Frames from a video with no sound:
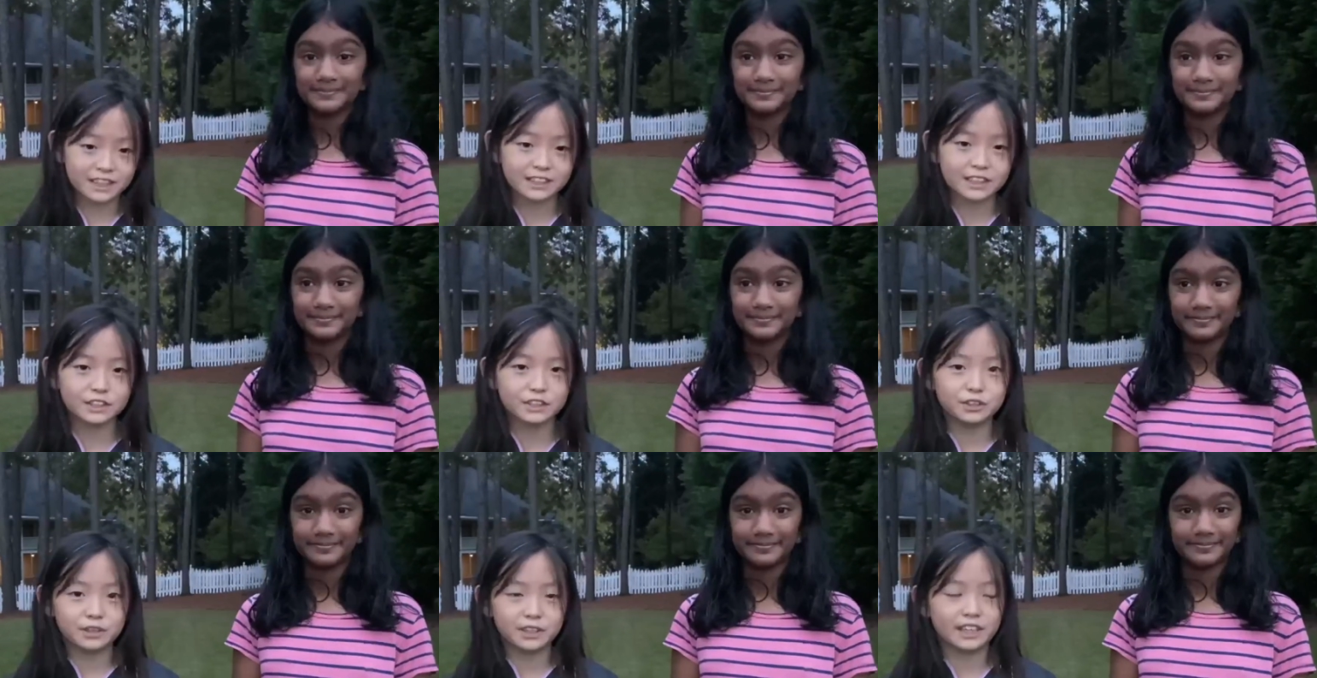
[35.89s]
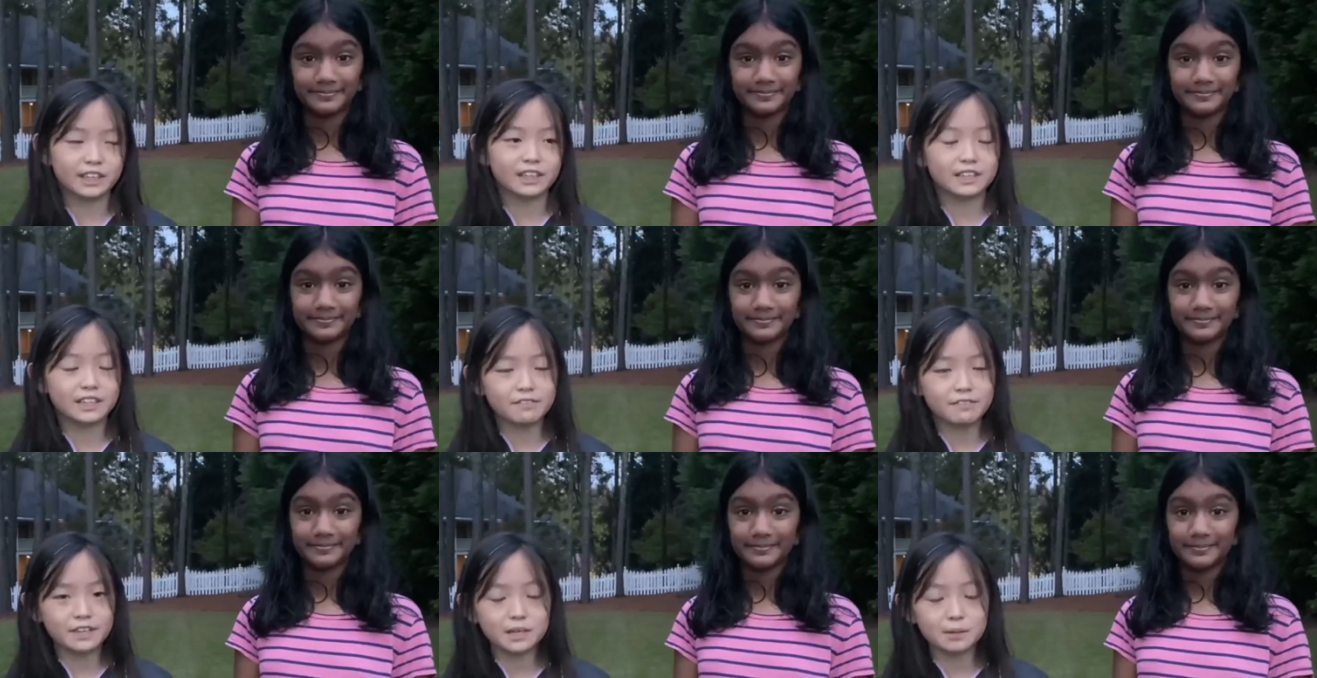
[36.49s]
Speaker 1: including an
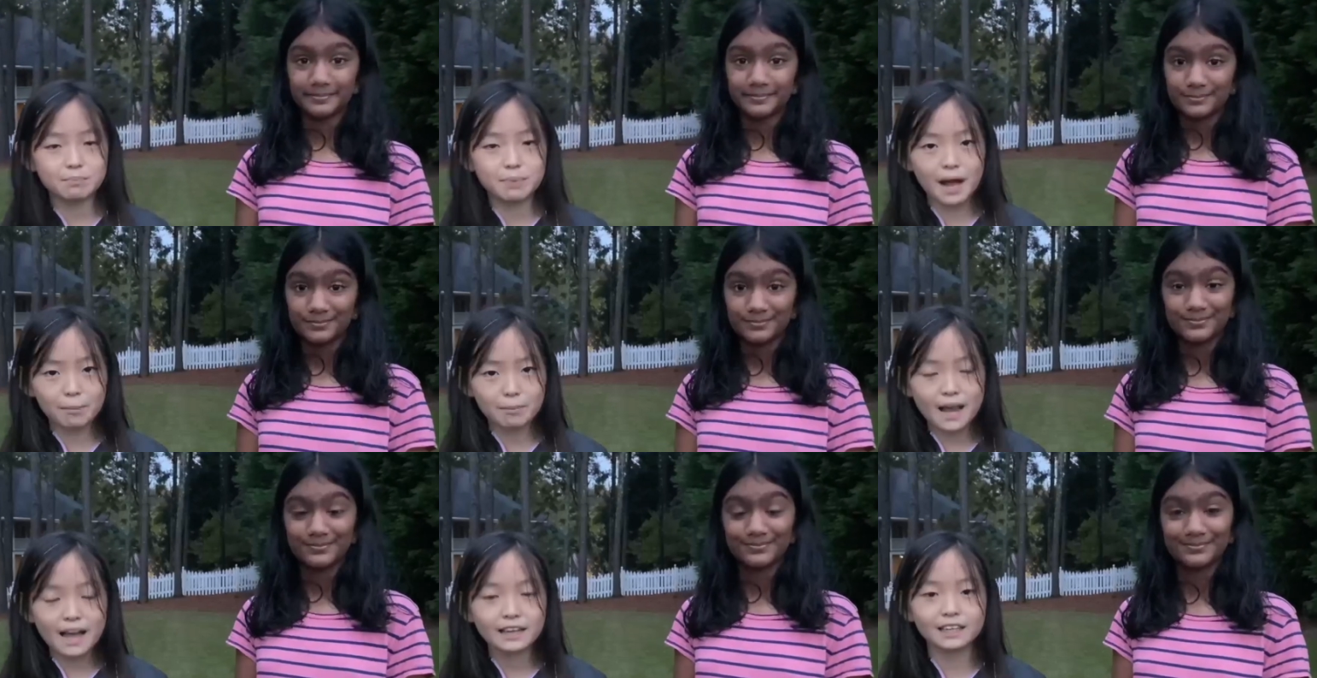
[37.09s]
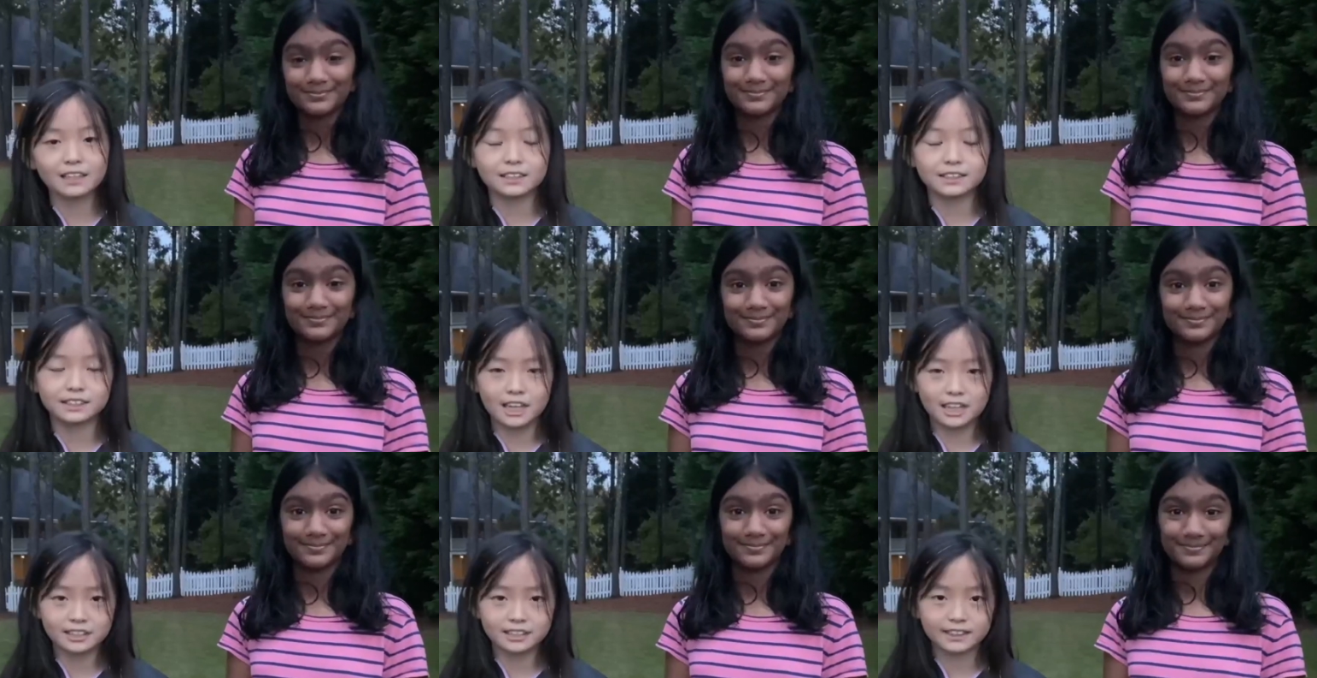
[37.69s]
innovative backpack and a
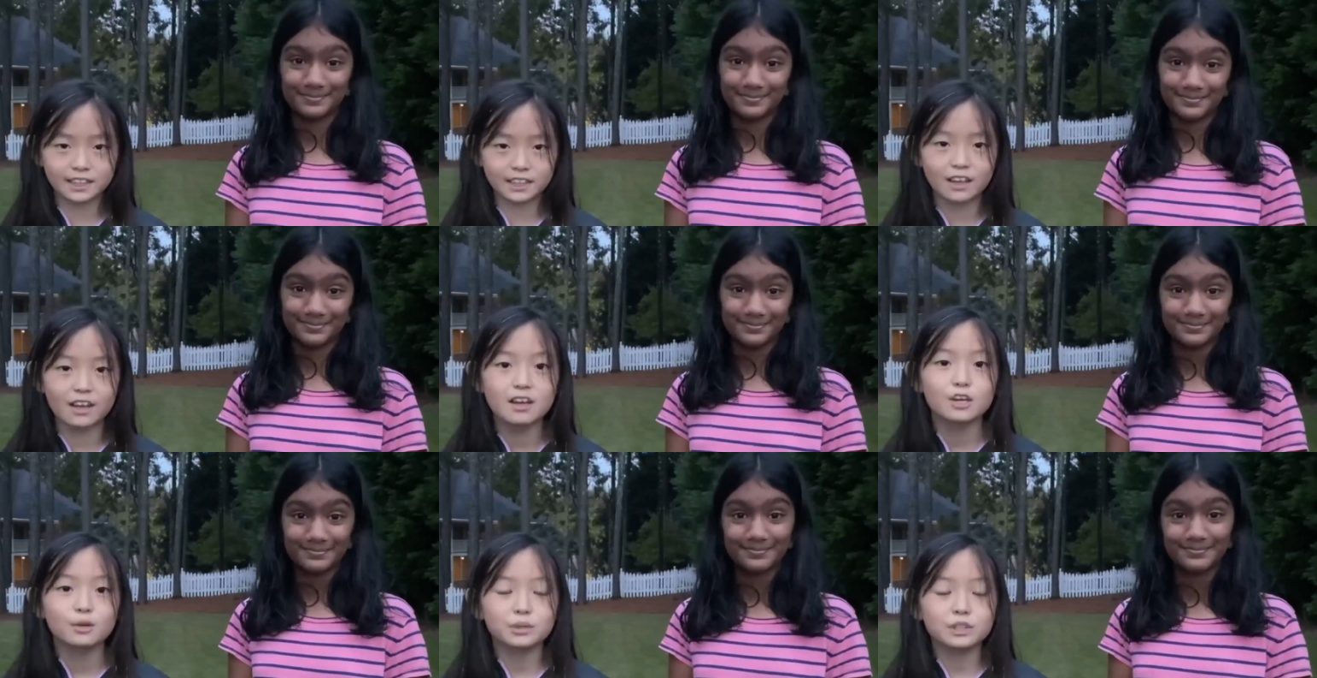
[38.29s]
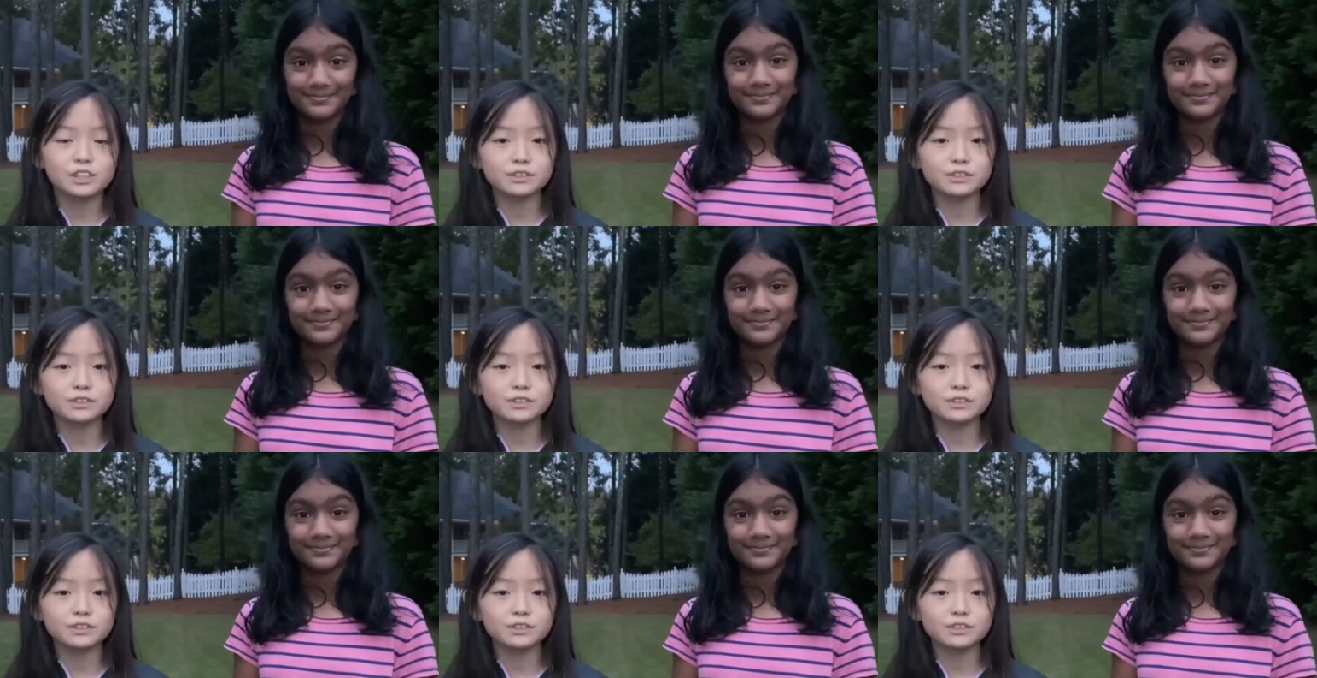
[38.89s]
study center. We chose